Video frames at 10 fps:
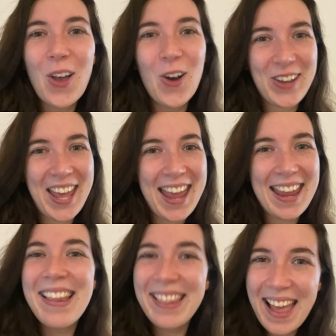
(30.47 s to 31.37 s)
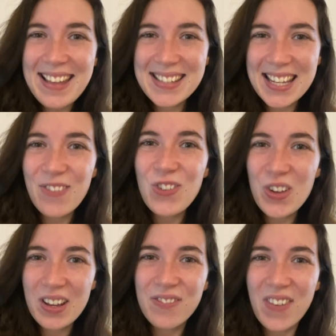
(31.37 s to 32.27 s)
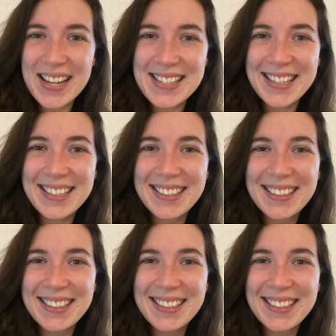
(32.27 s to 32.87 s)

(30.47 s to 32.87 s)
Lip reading: Okay, let's see if you can find it.